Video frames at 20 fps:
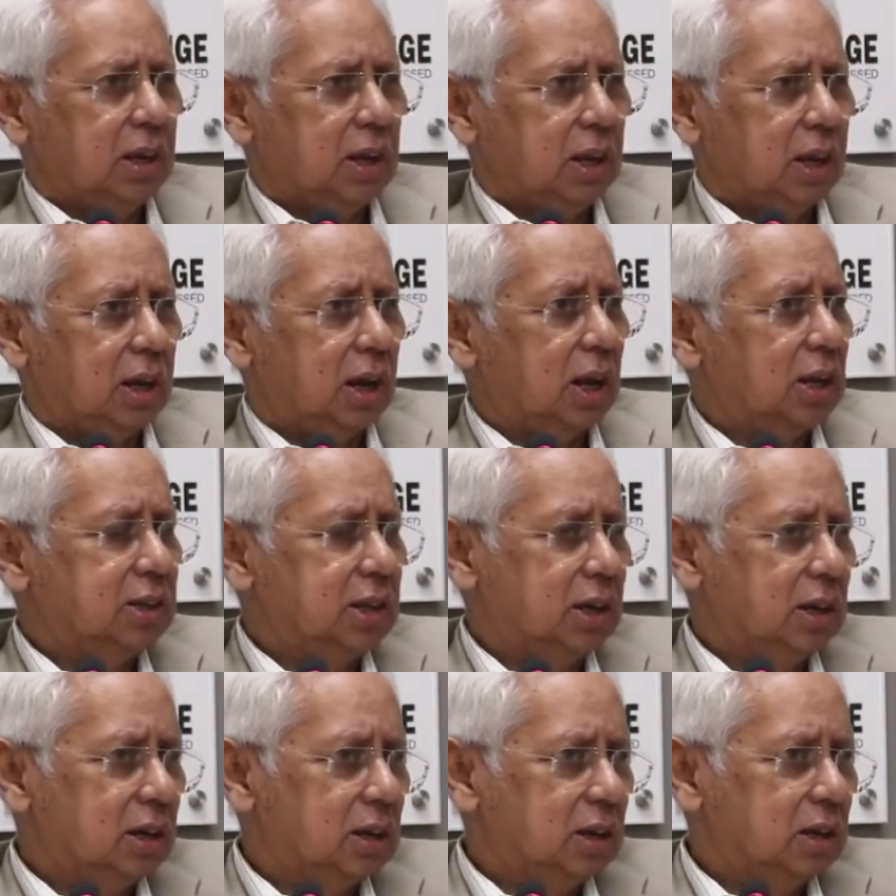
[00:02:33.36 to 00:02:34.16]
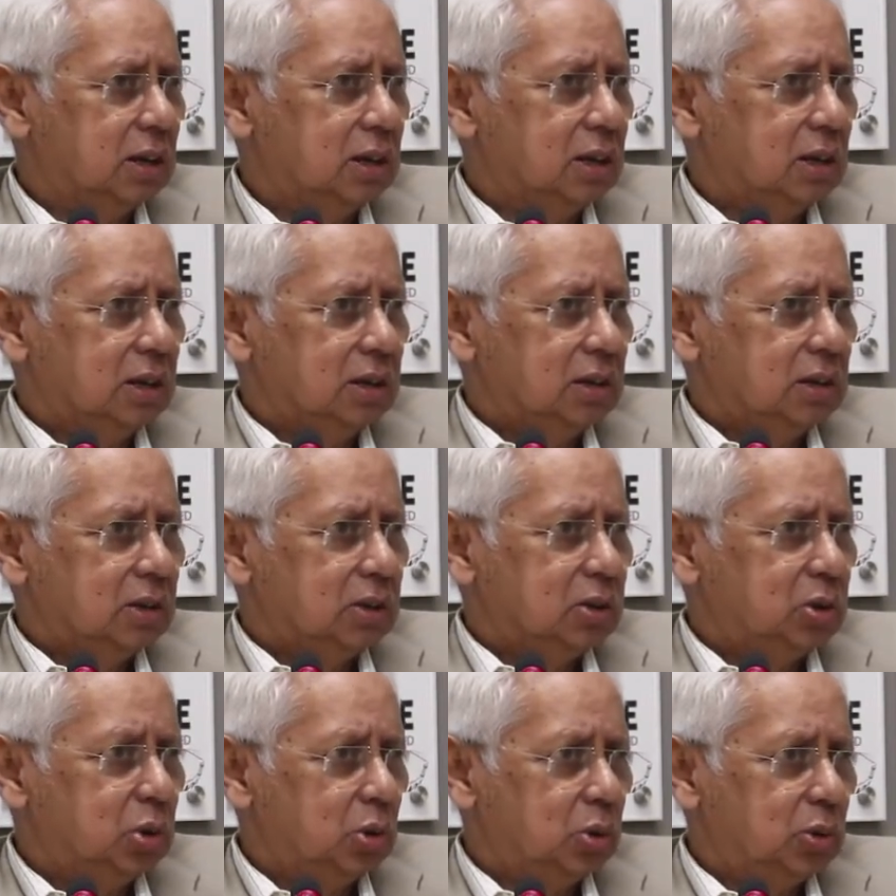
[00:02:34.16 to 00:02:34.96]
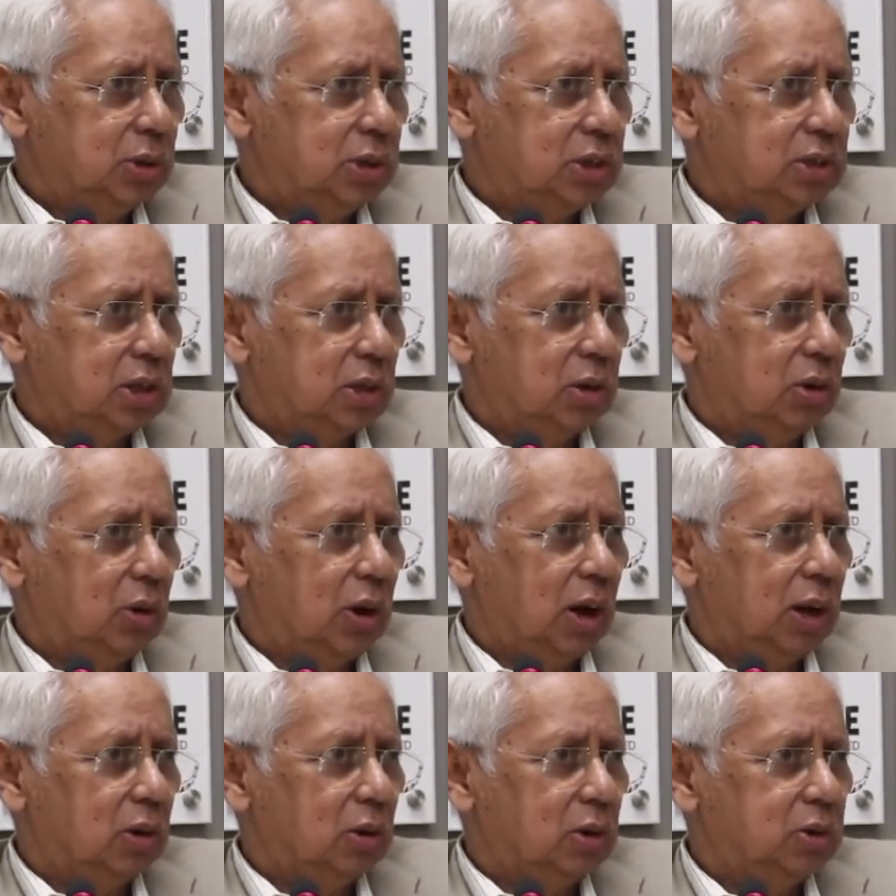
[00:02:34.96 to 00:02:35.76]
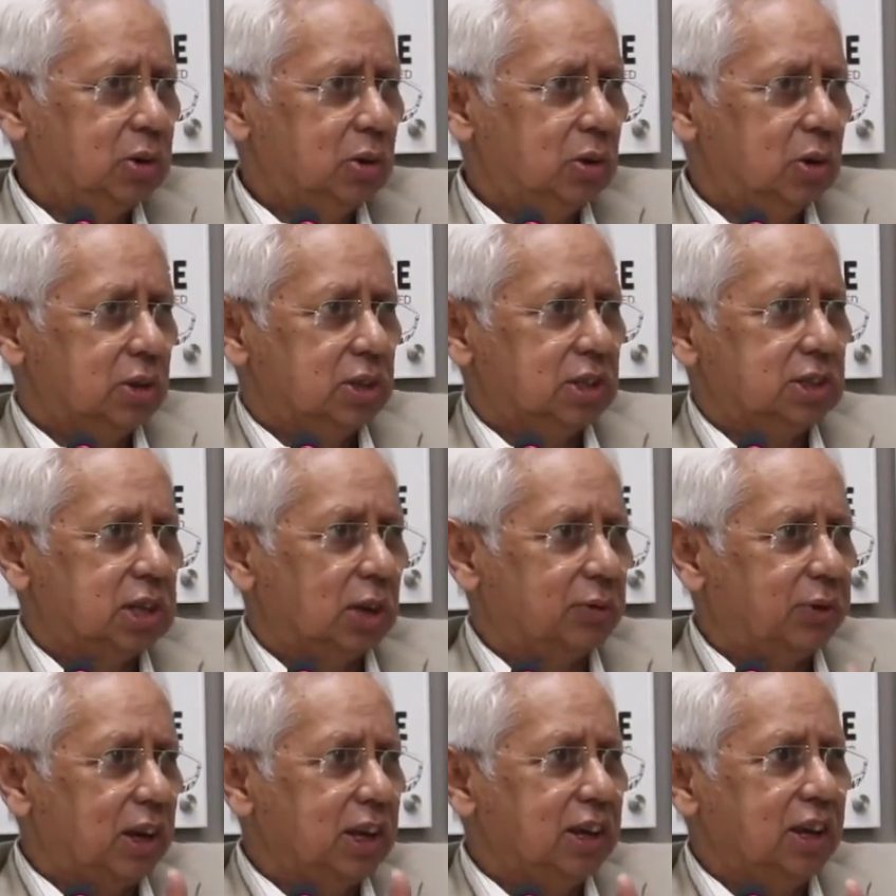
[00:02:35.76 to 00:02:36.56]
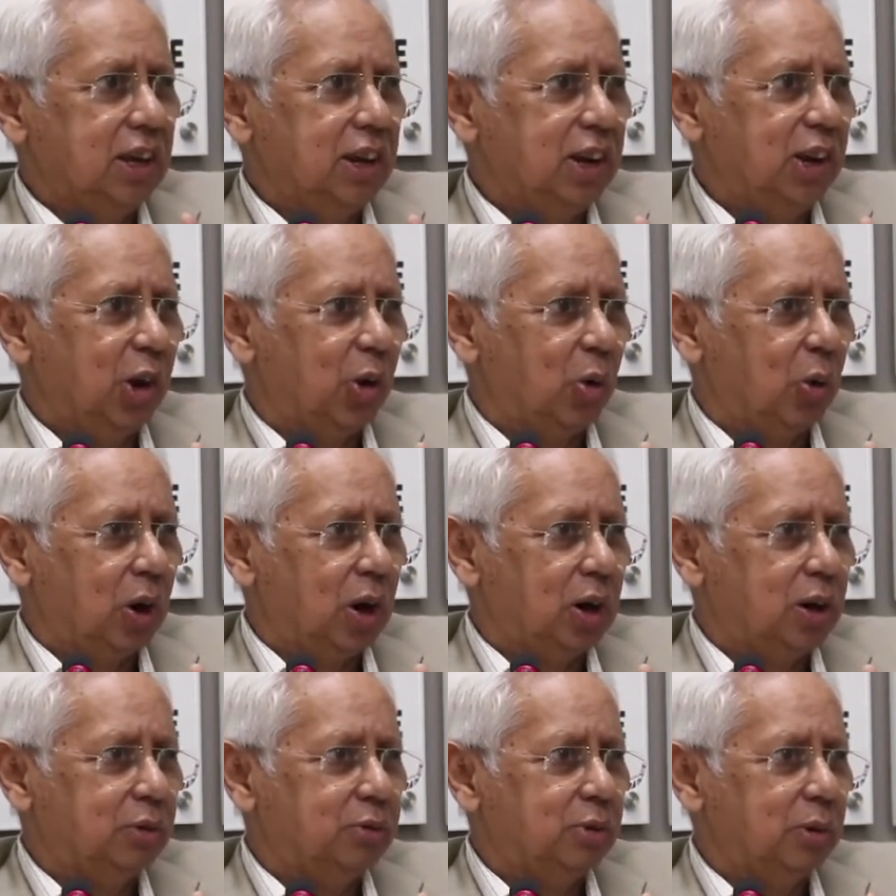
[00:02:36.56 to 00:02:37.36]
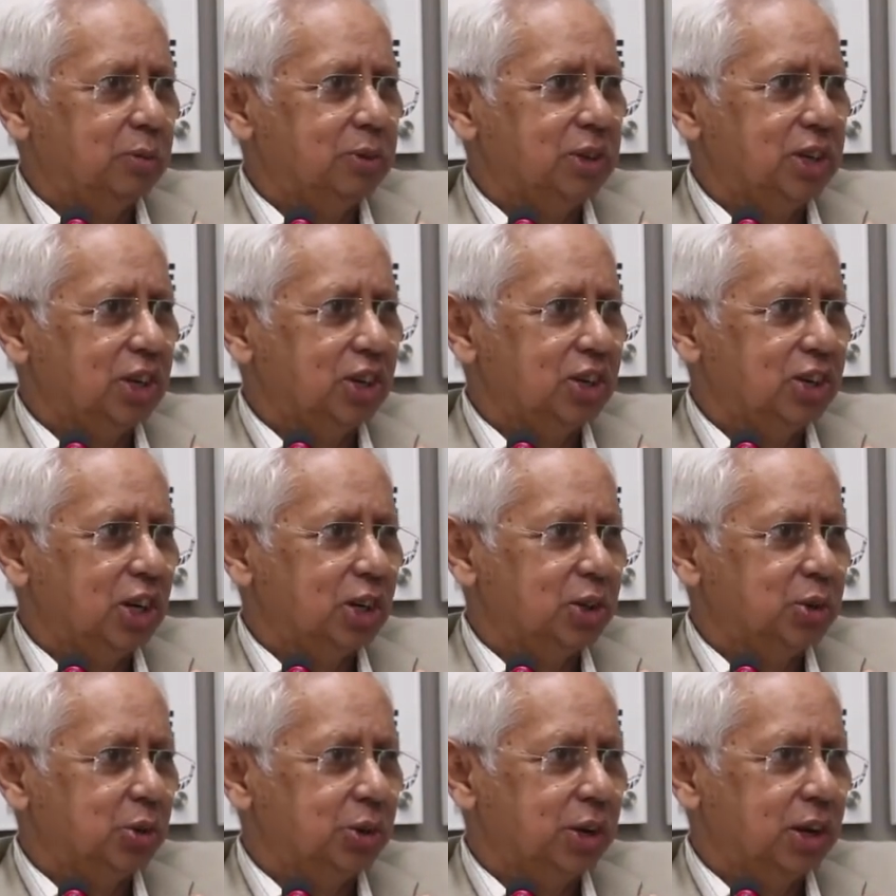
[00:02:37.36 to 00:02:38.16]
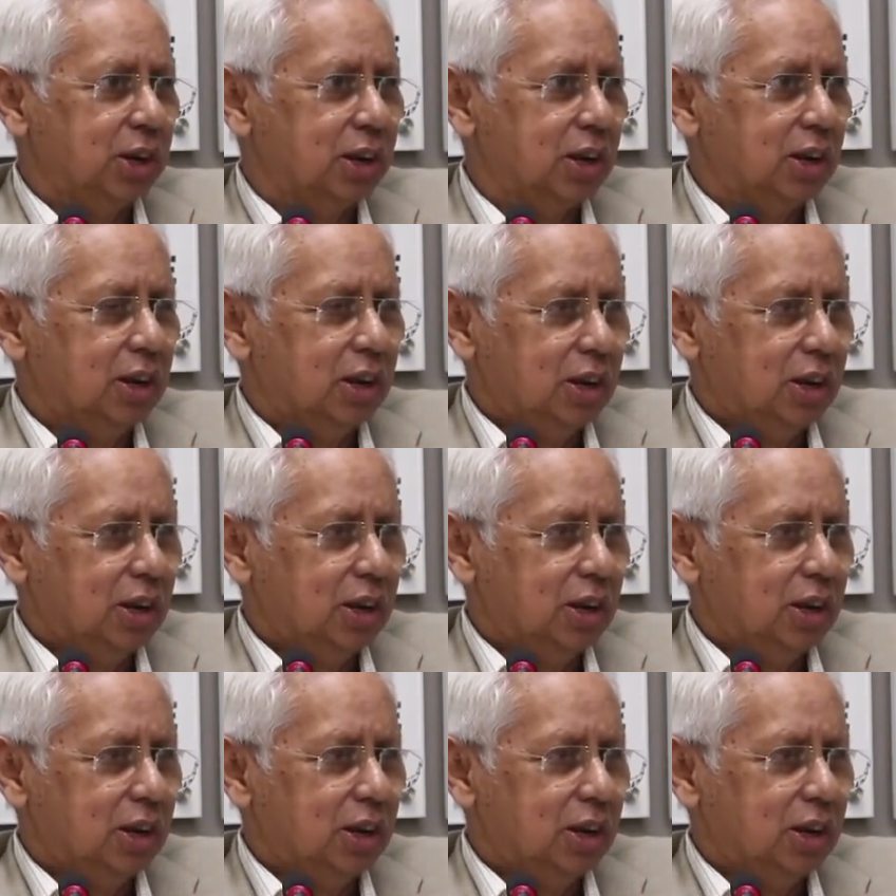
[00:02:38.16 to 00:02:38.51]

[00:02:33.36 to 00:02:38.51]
And I think 2 weeks ago, I also got the Safaigiri Award from the India Today